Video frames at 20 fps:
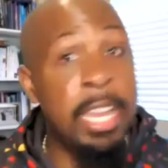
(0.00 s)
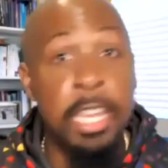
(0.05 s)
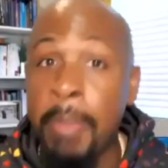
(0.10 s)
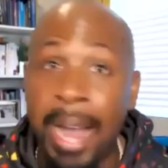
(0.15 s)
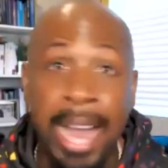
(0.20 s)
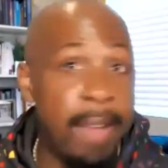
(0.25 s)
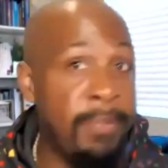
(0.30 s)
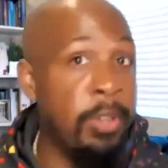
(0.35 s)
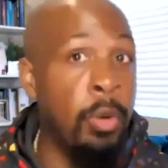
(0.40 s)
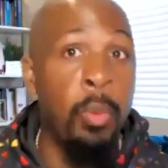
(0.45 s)
you
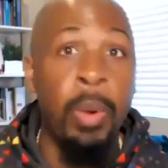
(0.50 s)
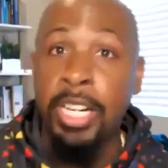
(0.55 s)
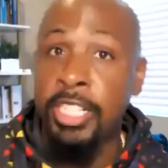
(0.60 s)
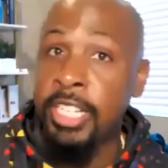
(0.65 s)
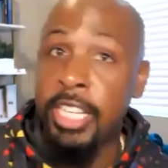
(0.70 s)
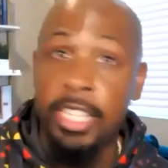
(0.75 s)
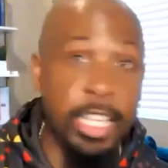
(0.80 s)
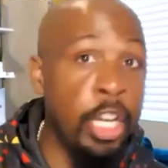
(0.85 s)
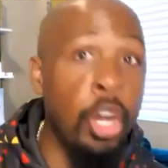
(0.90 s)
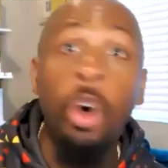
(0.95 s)
might have to watch
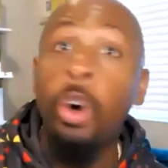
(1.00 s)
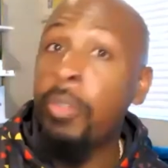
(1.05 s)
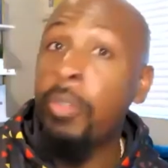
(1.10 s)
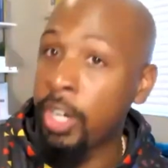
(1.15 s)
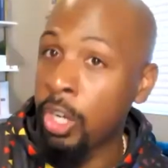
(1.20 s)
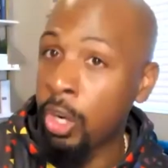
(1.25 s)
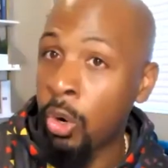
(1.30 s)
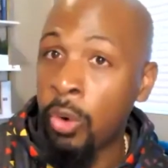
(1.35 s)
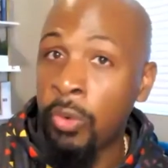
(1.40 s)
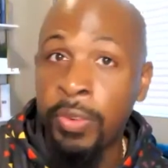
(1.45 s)
that thing over
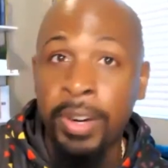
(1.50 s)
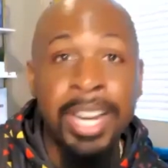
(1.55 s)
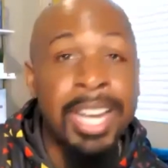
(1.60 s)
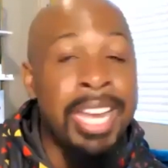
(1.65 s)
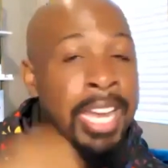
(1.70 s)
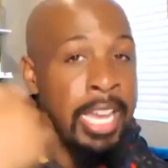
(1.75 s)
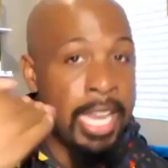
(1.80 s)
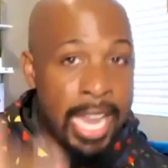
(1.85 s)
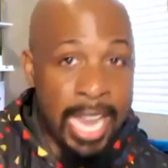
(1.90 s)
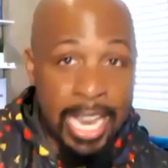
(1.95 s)
and over
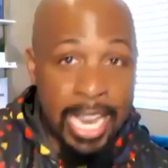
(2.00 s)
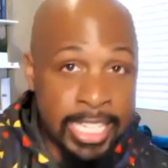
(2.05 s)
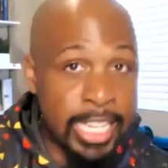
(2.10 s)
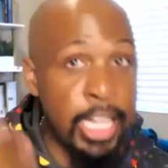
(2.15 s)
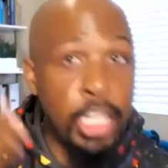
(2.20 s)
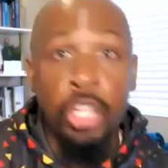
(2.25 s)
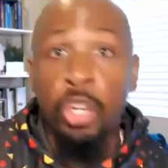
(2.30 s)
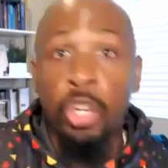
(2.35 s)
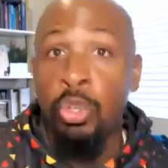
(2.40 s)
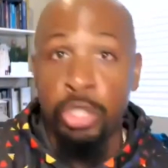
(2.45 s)
and
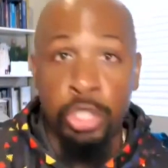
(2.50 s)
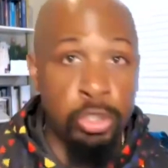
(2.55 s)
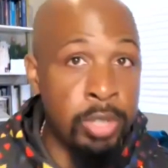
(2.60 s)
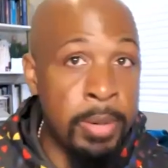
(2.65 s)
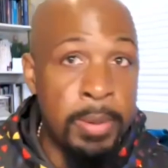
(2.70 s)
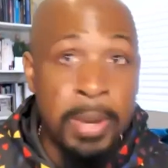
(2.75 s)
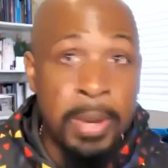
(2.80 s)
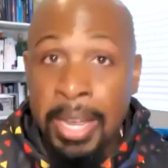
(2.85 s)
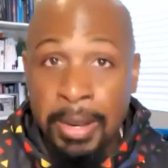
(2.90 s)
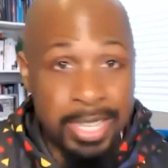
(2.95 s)
get those
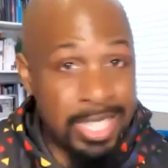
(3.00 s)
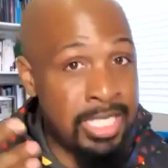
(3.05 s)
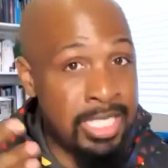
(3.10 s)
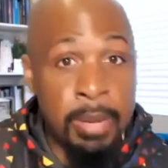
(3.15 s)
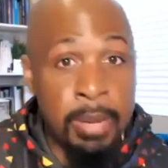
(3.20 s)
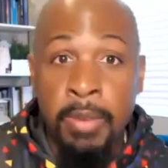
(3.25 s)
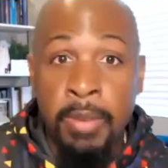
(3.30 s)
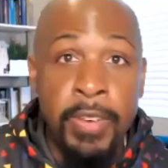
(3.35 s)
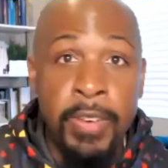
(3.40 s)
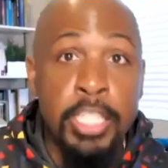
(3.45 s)
scripts. Because
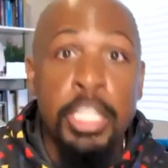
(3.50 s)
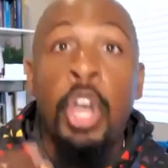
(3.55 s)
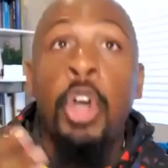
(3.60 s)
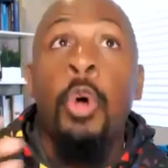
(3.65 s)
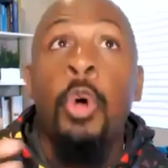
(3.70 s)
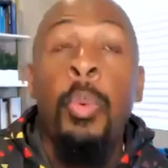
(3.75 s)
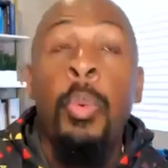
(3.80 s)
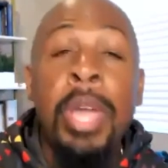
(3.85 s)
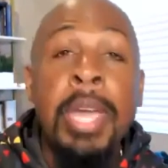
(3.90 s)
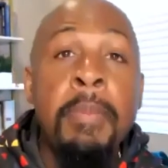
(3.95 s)
some of us,
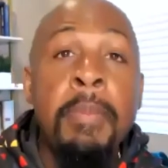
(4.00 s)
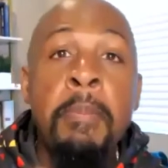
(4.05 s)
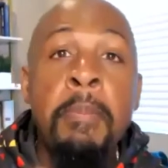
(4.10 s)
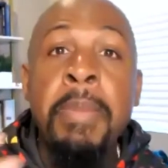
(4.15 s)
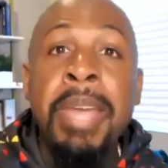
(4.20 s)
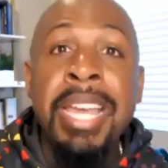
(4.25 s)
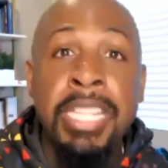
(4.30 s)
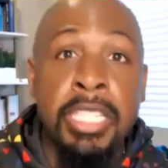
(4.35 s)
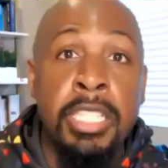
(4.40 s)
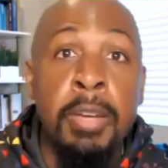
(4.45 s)
we
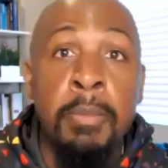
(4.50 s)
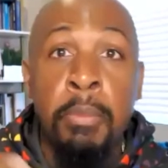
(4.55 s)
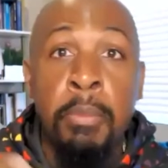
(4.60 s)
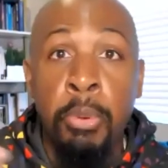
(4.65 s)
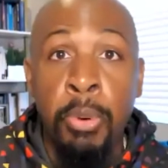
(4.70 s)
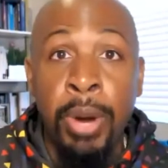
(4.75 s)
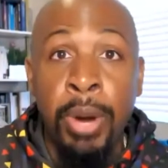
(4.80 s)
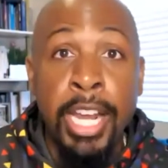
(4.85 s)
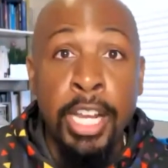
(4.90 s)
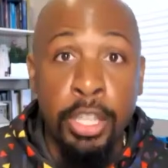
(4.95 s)
miss the
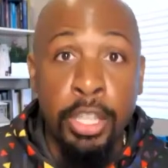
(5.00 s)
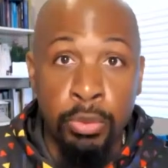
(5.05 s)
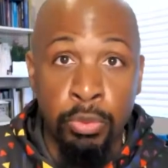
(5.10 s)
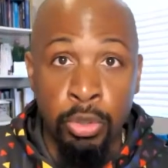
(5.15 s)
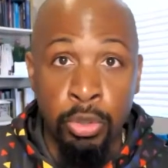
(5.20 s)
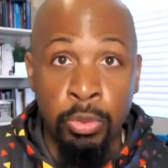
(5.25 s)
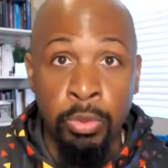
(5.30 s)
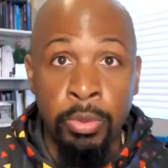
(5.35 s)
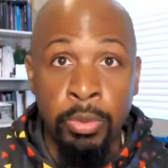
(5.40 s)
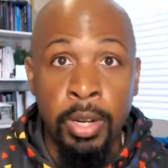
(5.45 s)

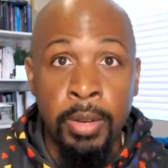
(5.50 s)
breakthrough